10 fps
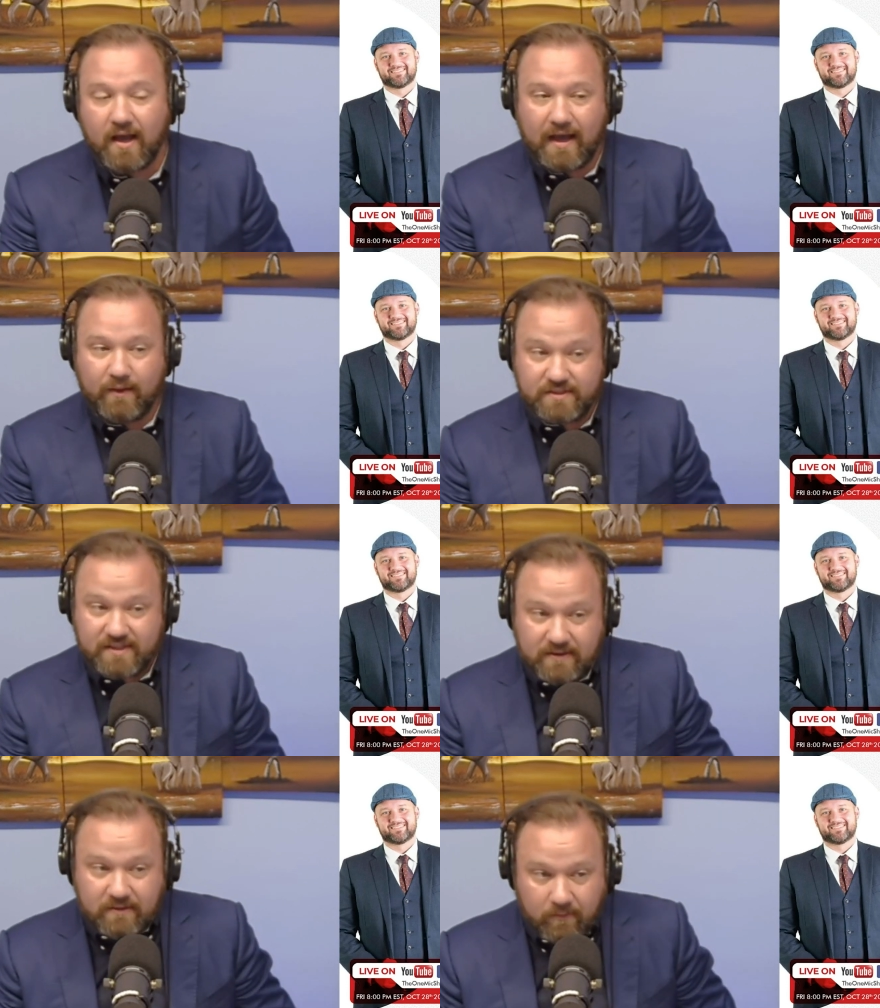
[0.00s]
Speaker 1: I would
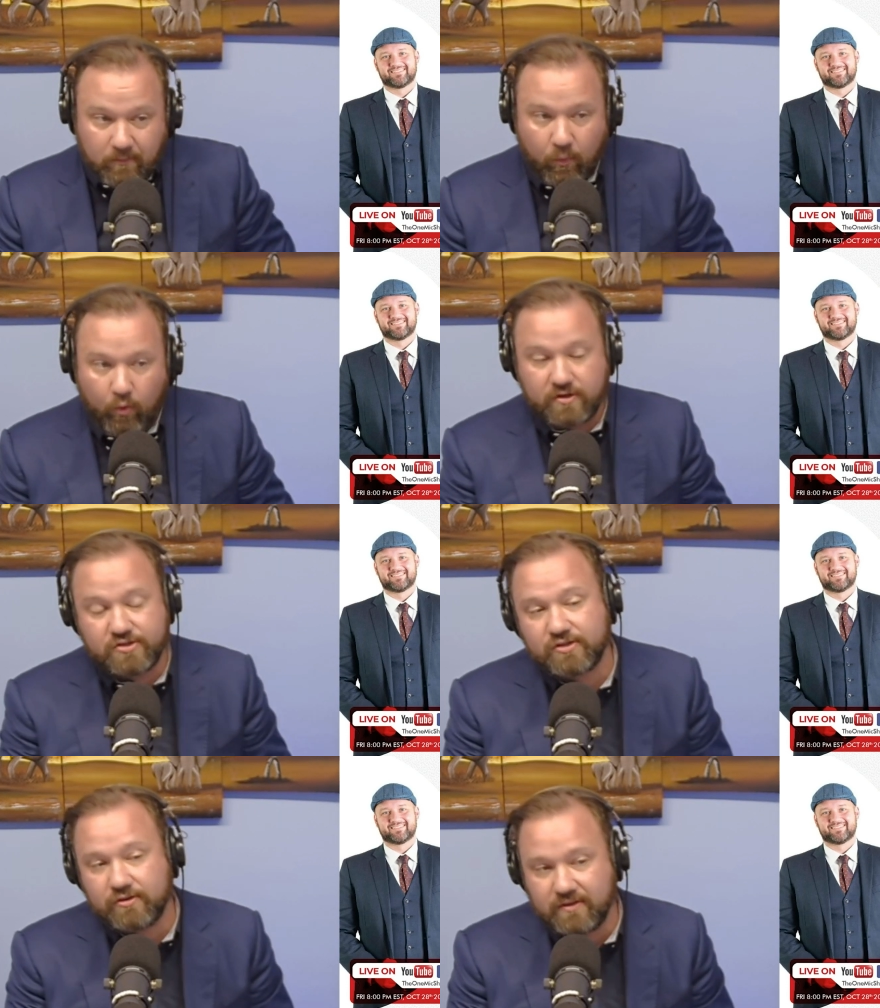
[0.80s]
say more
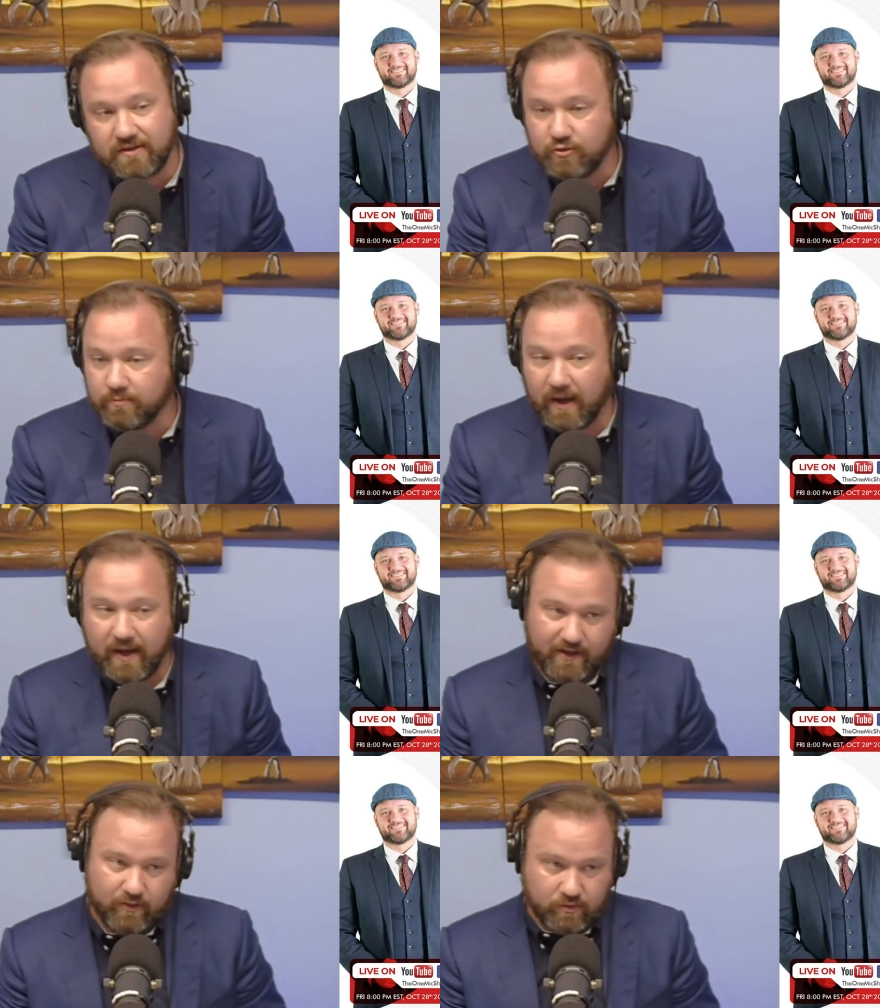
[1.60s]
so than
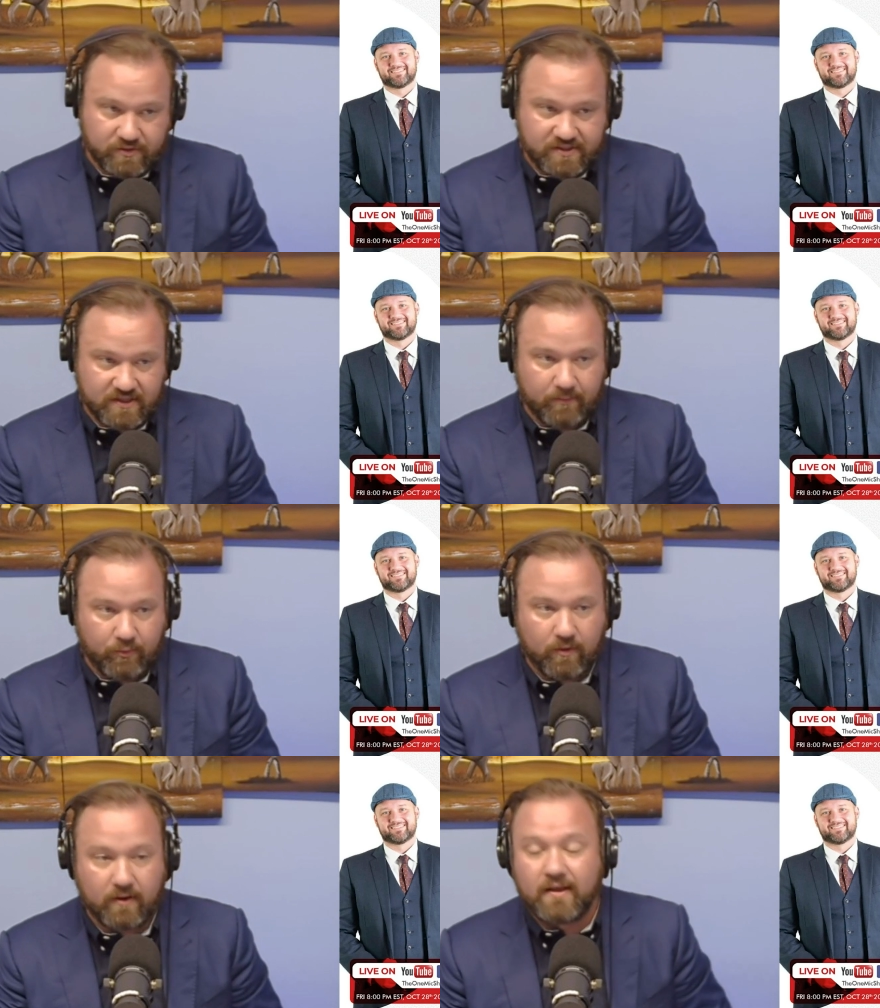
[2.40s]
Dubai or
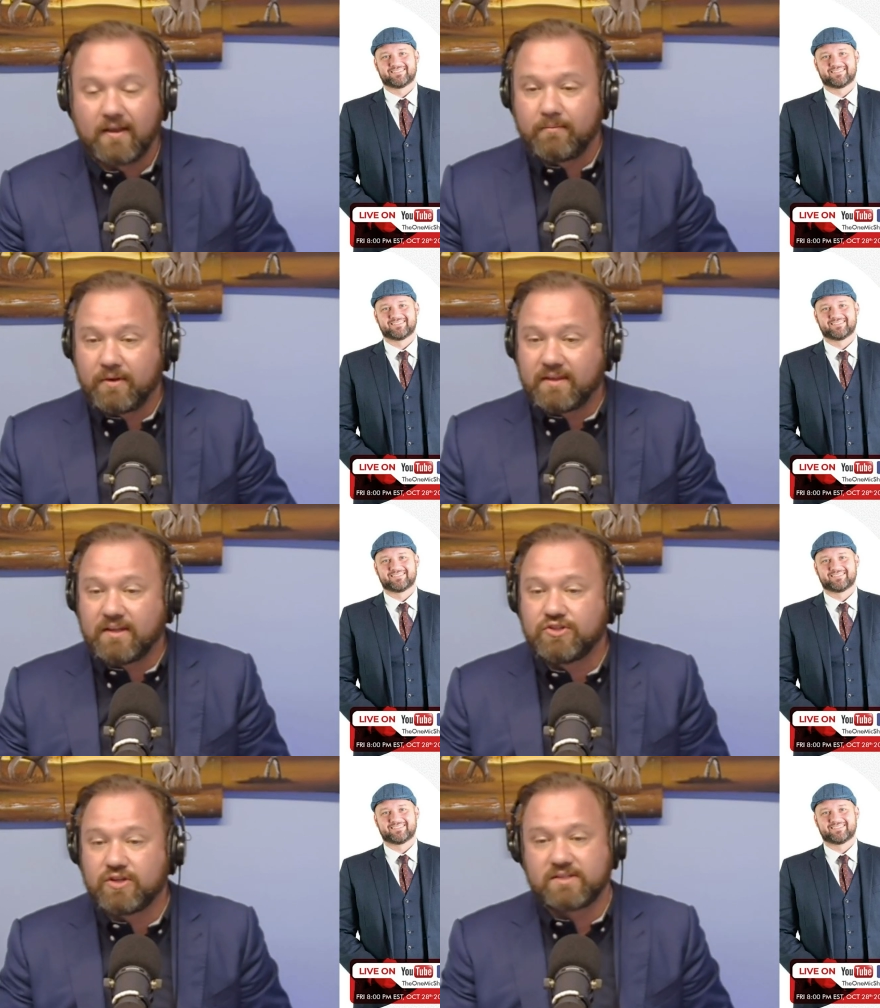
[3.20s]
Singapore, but
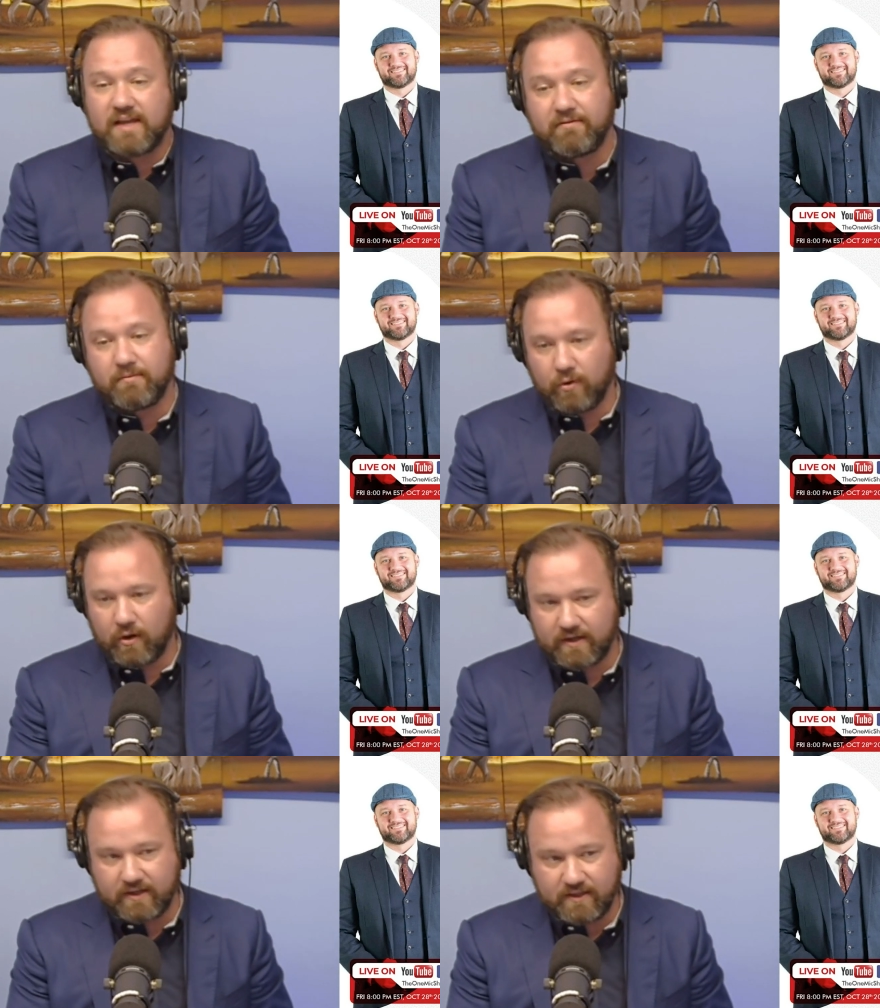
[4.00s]
they just haven't
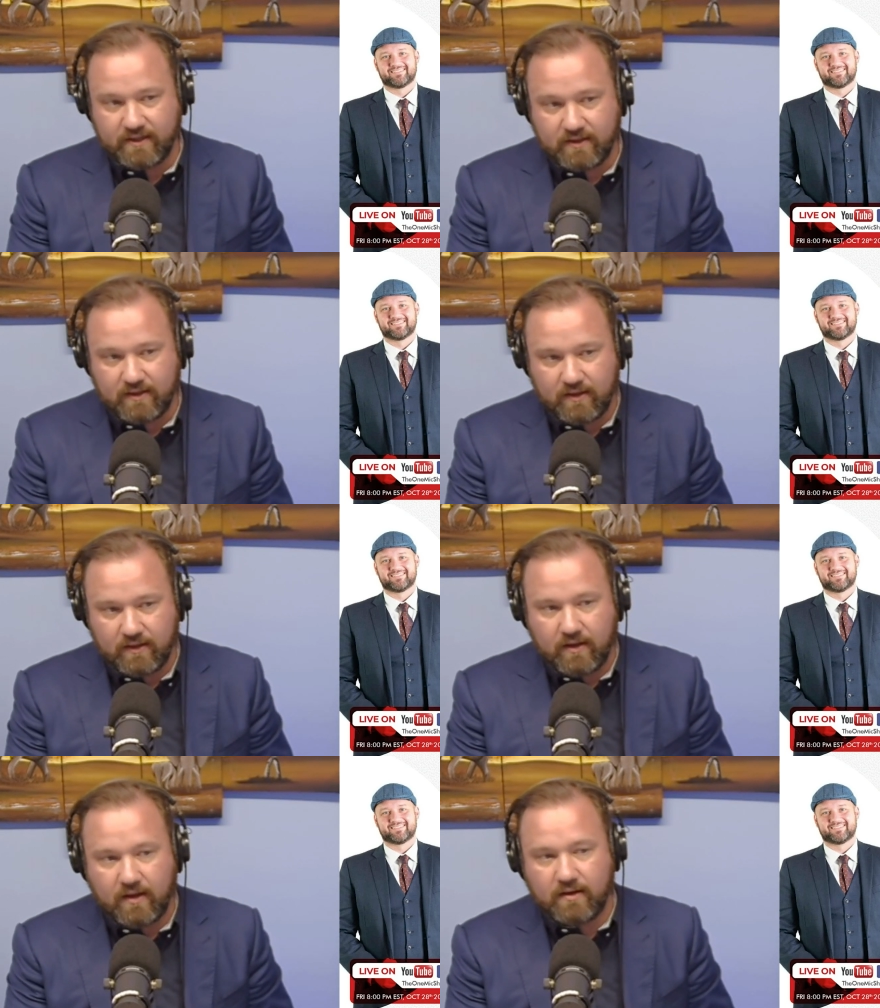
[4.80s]
marketed it.
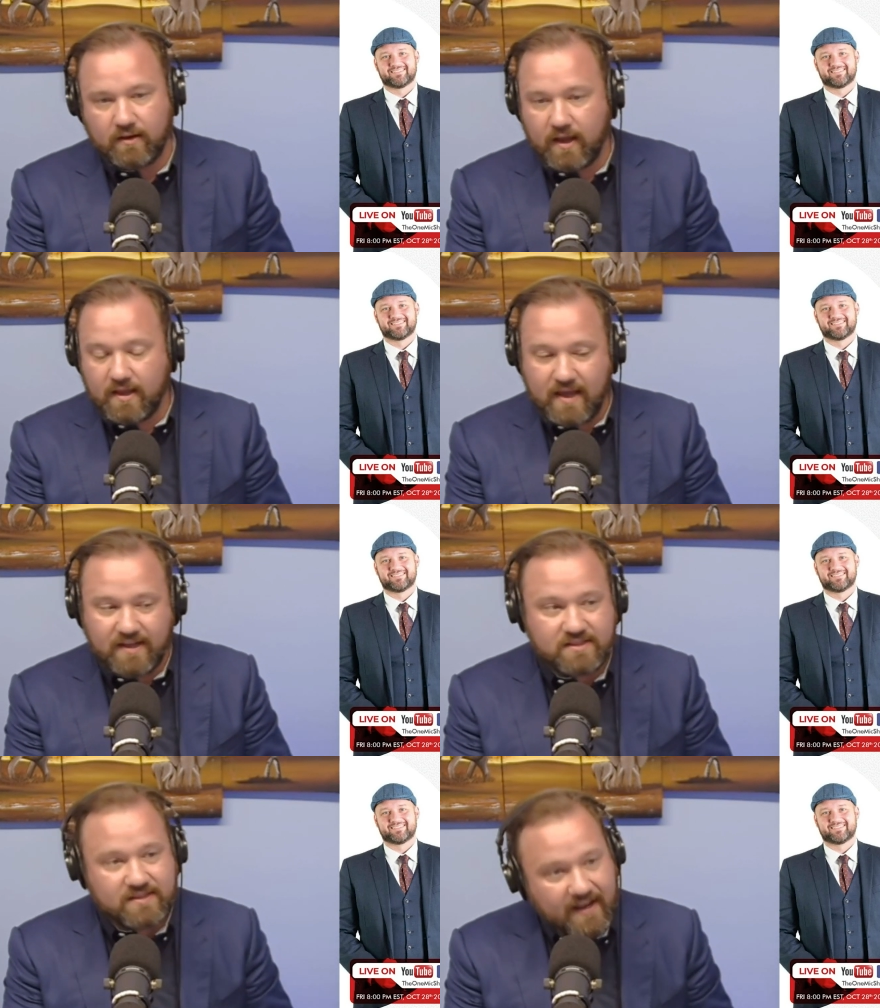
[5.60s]
Marketing, and
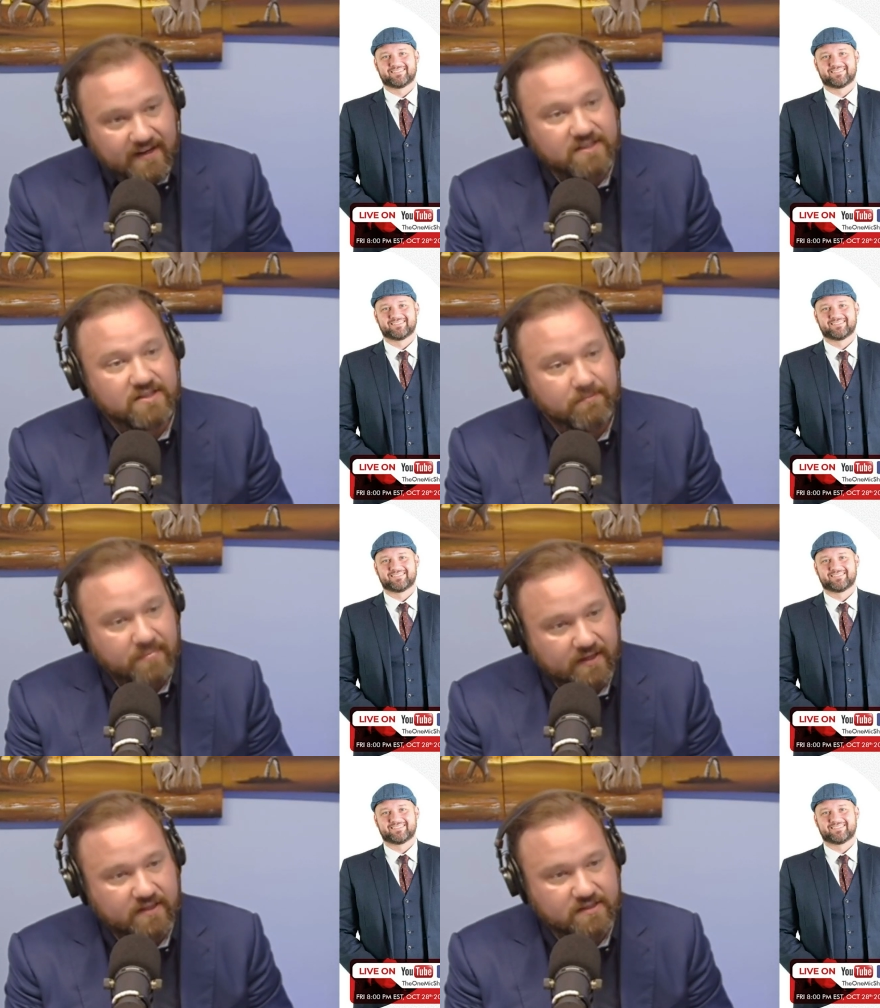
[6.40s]
that's that is the
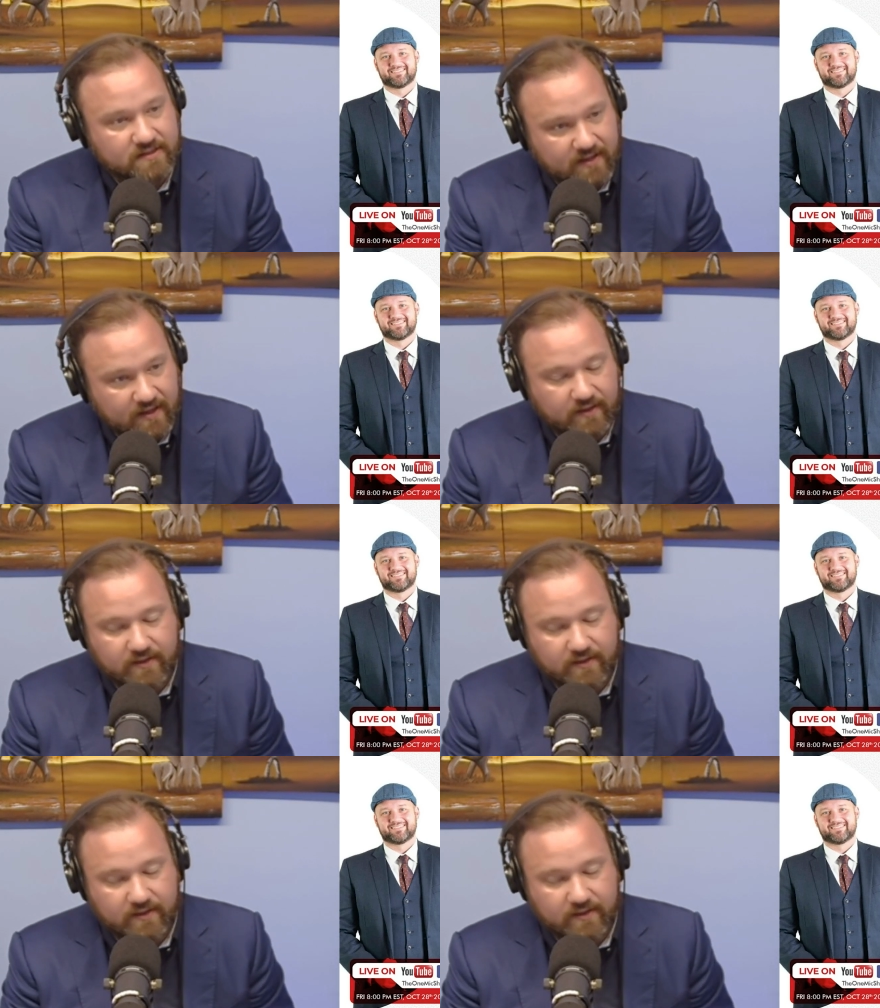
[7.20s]
biggest thing.